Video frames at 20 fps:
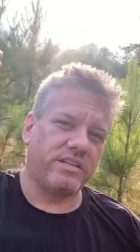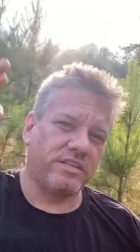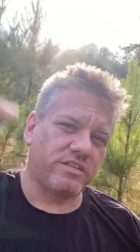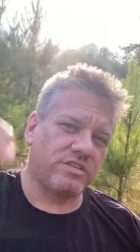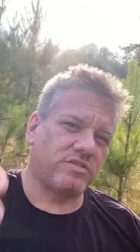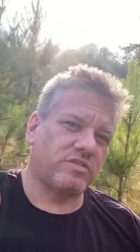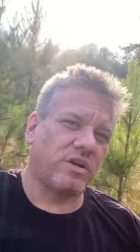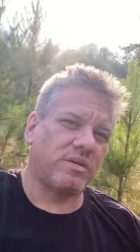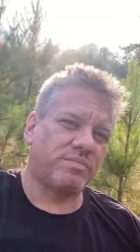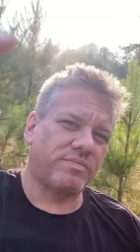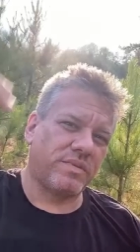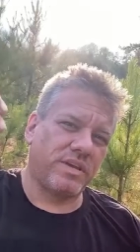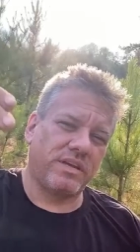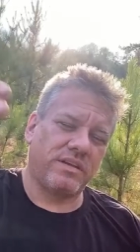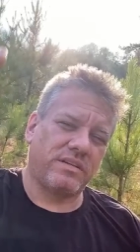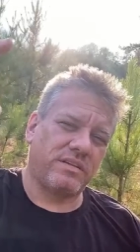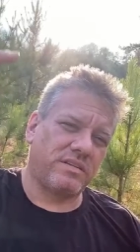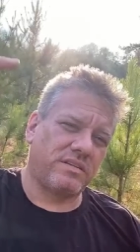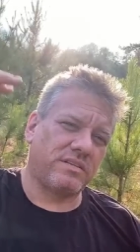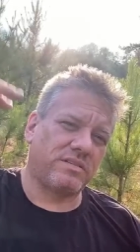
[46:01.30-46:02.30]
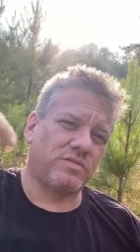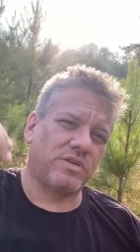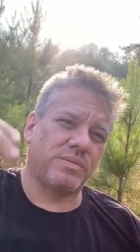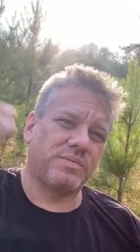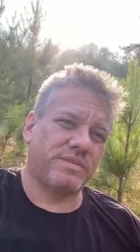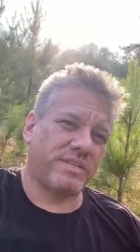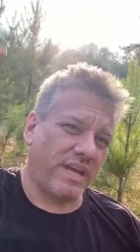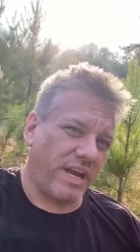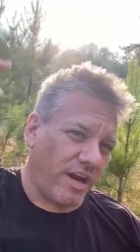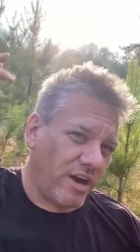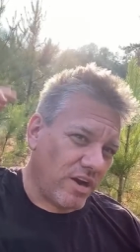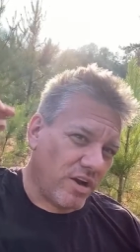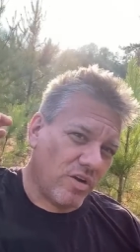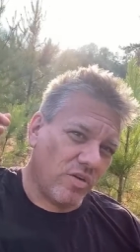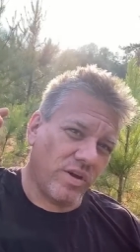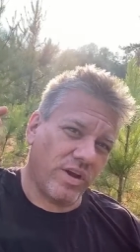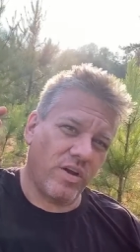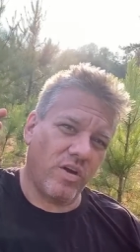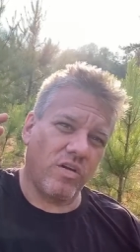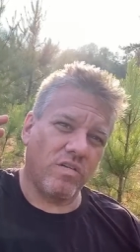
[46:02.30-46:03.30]
disrupts the air
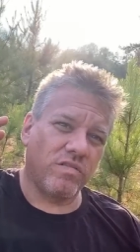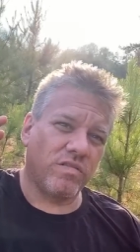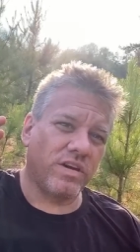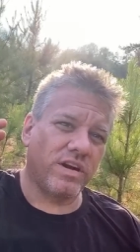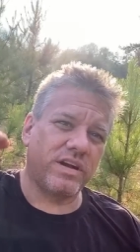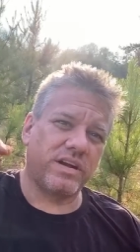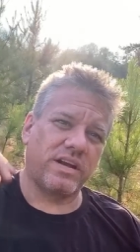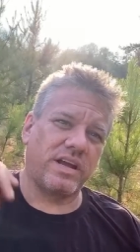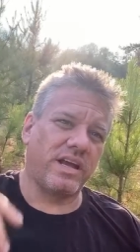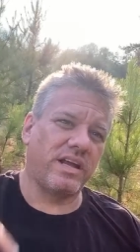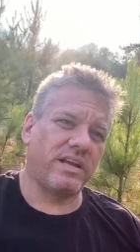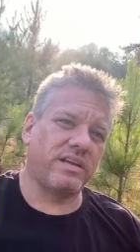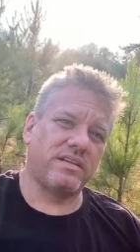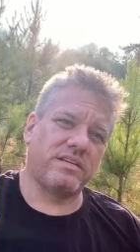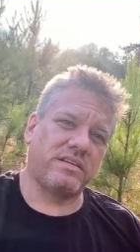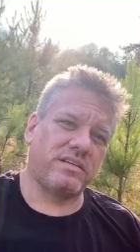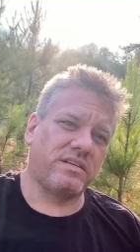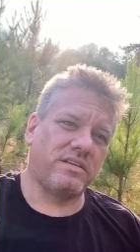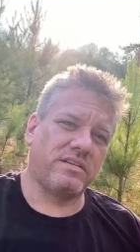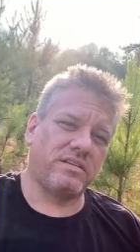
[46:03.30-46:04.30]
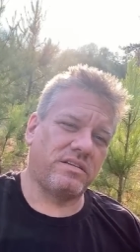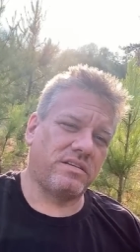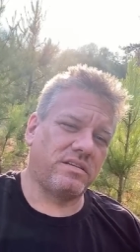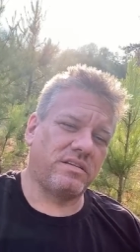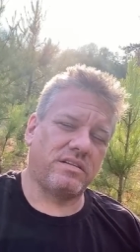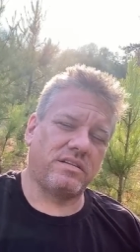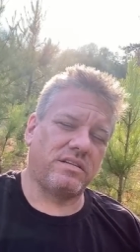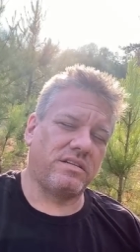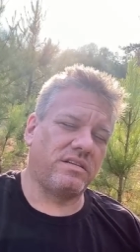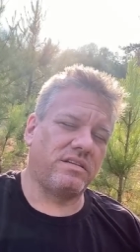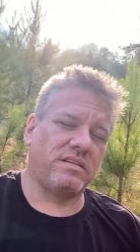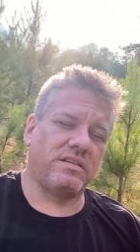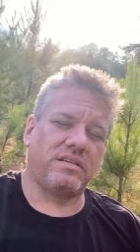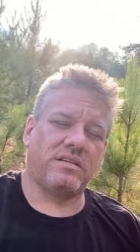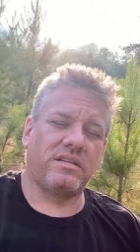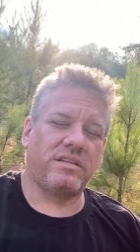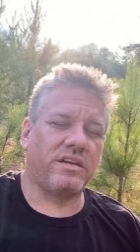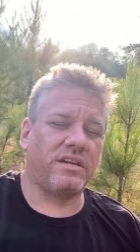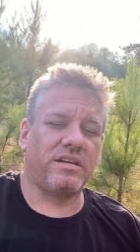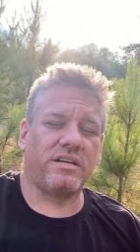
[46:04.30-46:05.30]
going over it, and
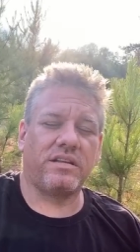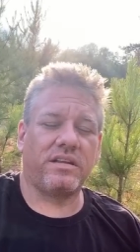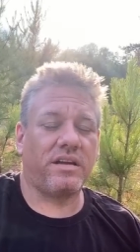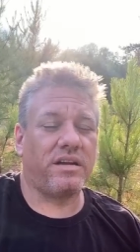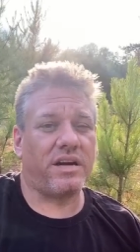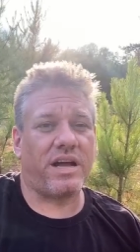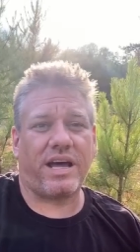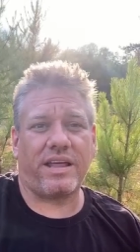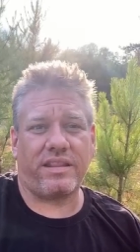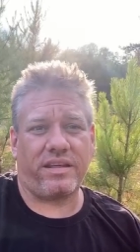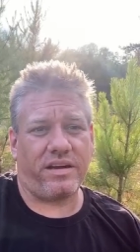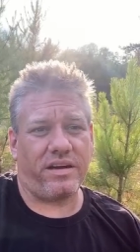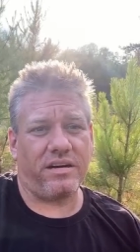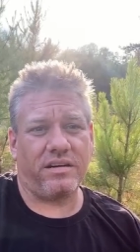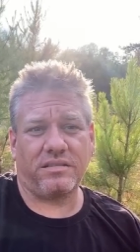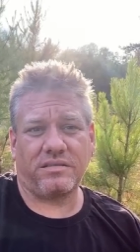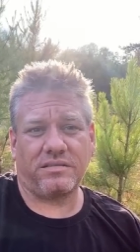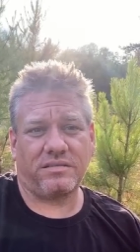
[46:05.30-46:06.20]
they're not there.